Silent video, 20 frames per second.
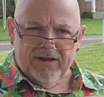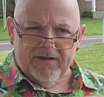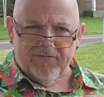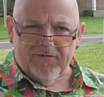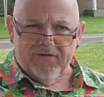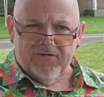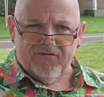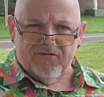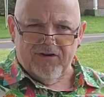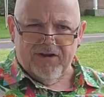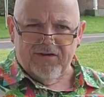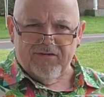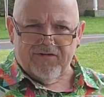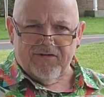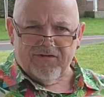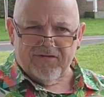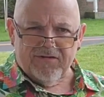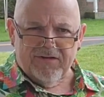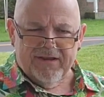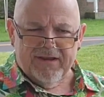live as
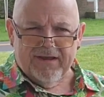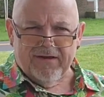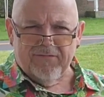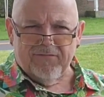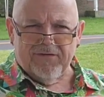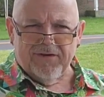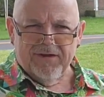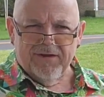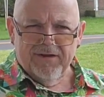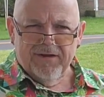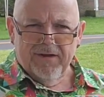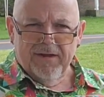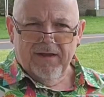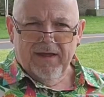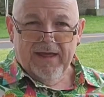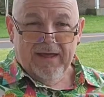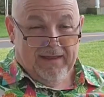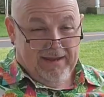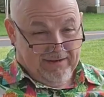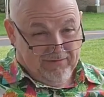Jesus lived
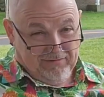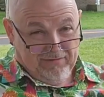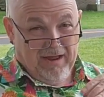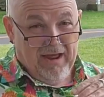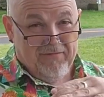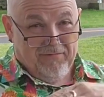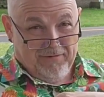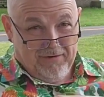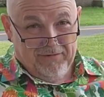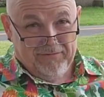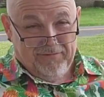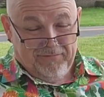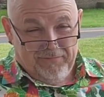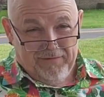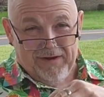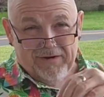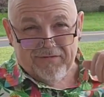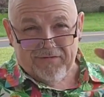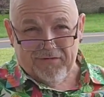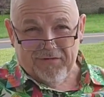his life here in the
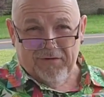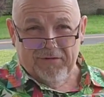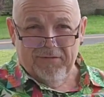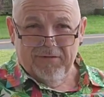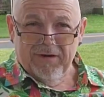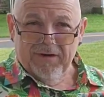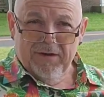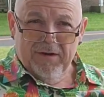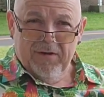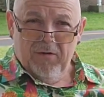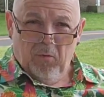flesh suit,